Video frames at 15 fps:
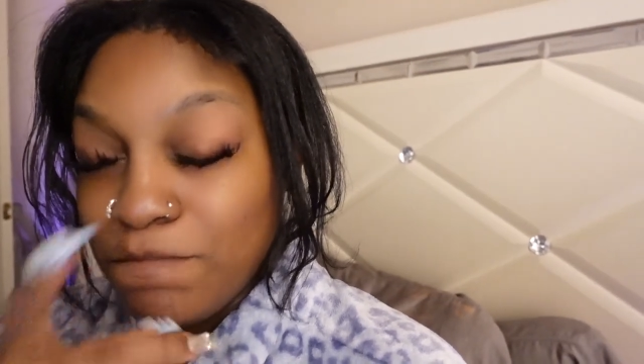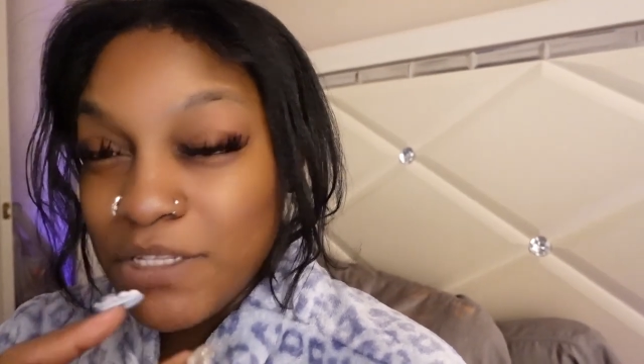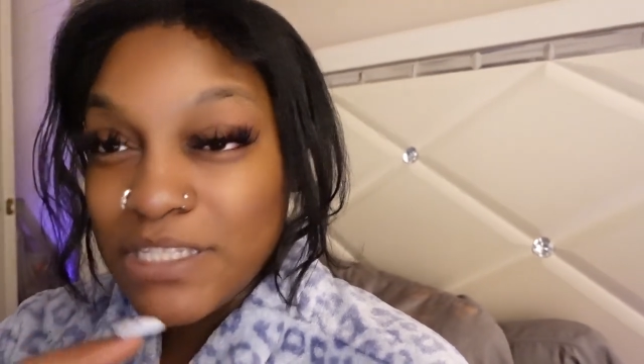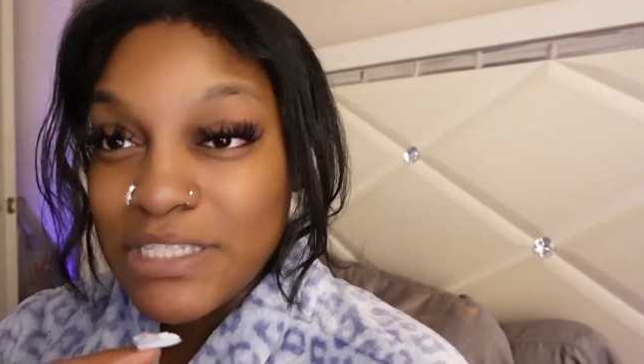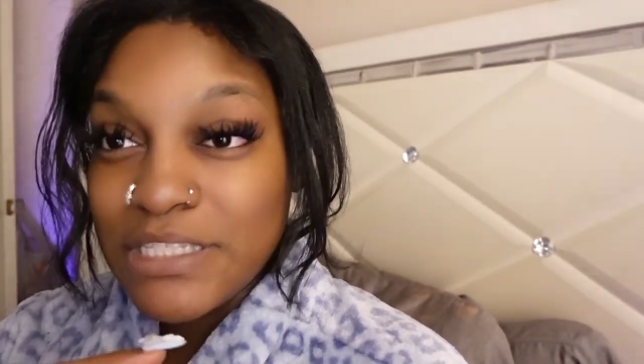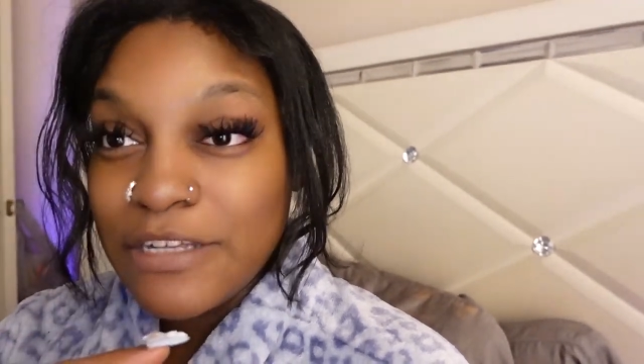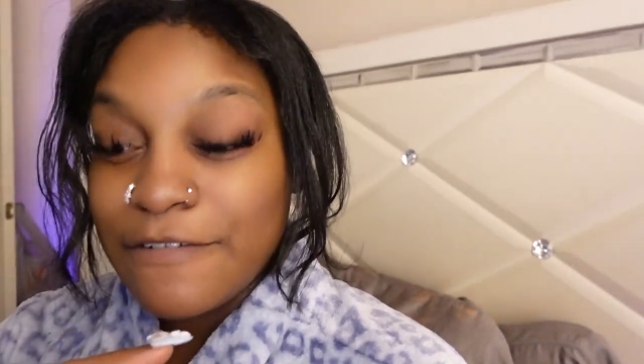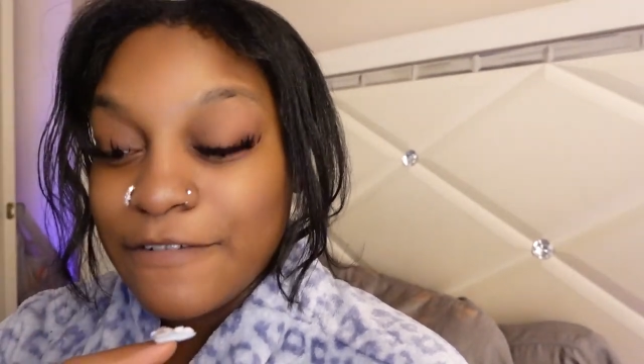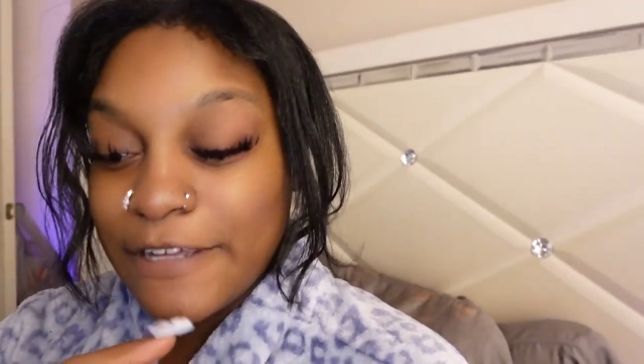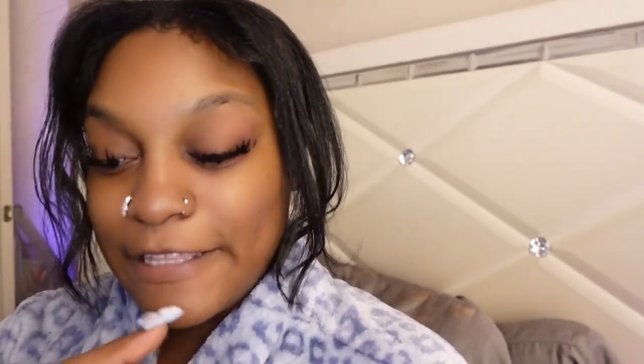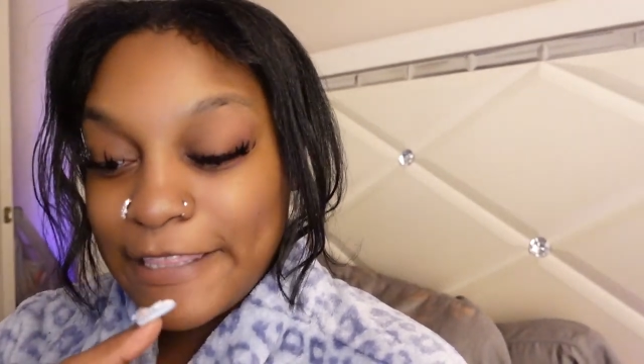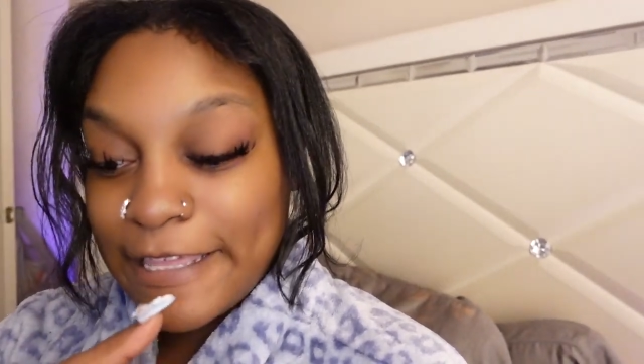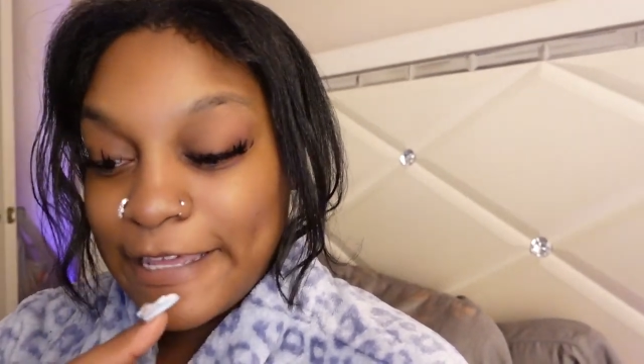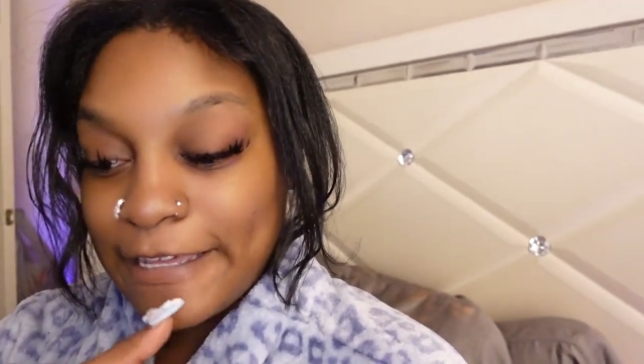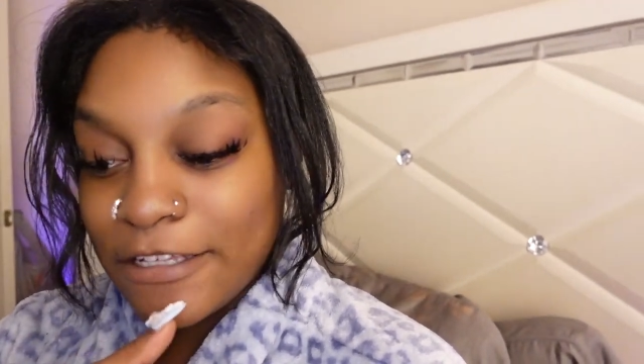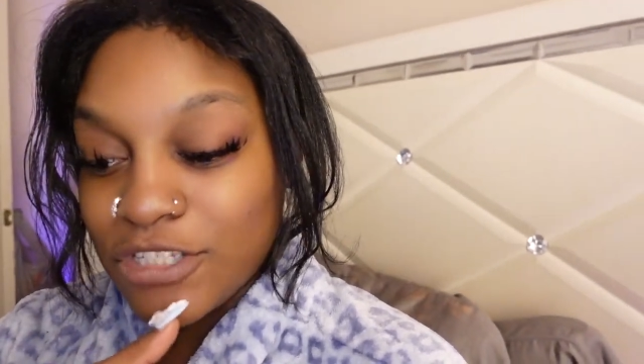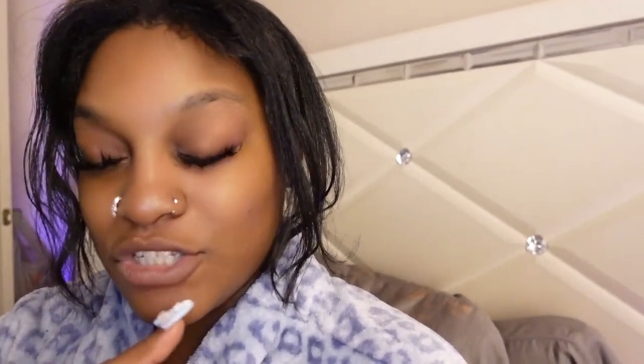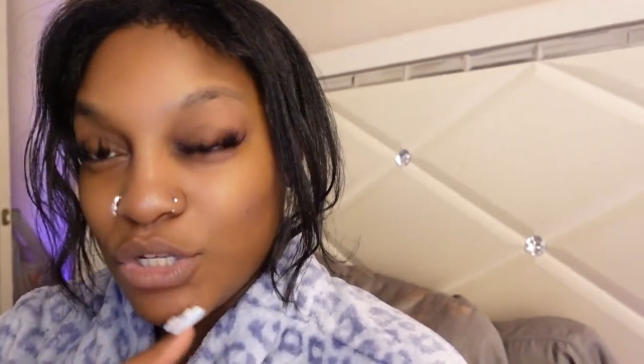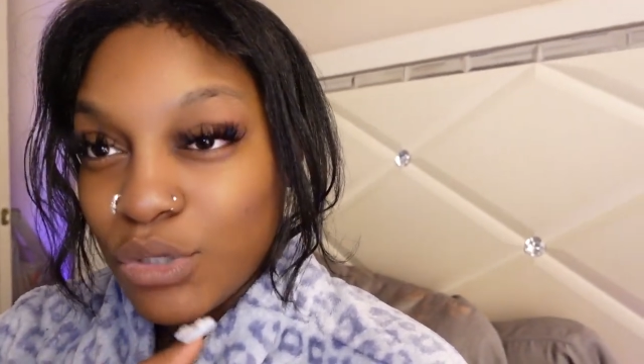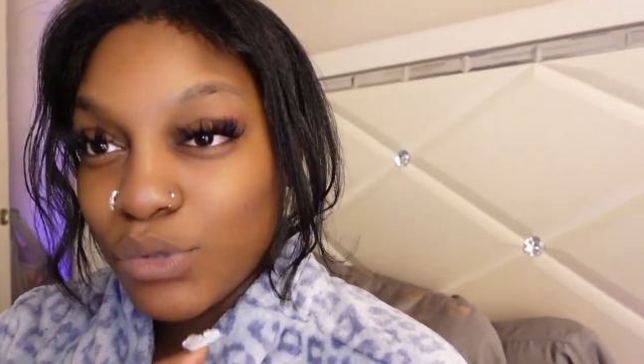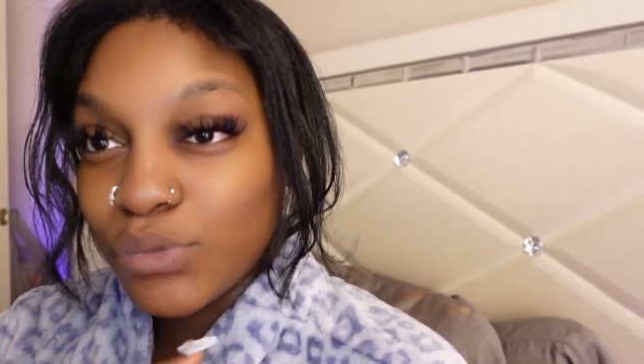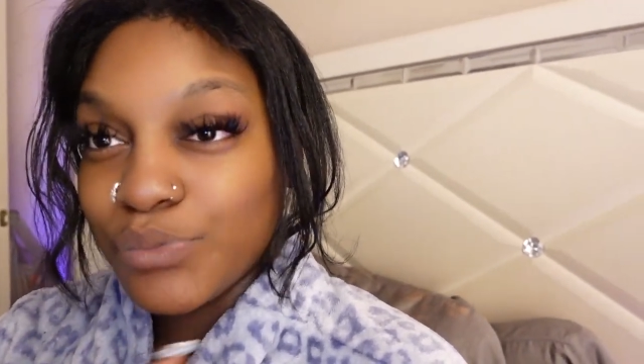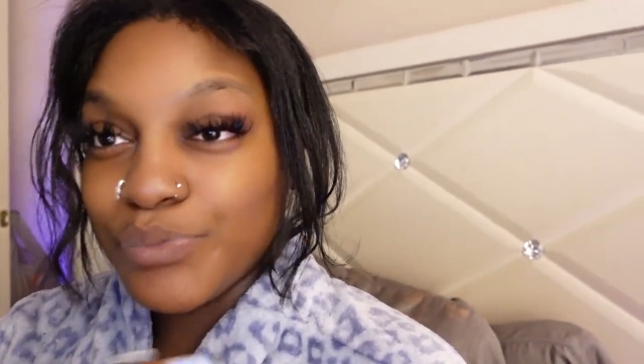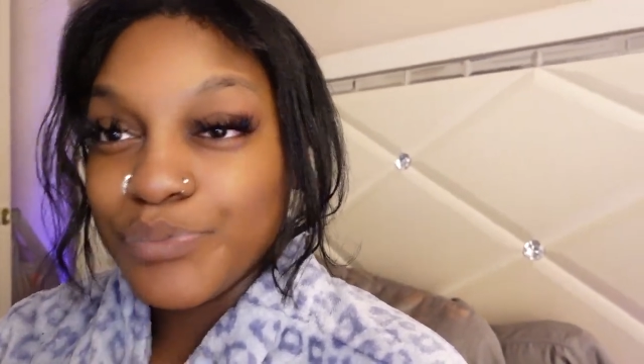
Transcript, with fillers: and stuff like that. So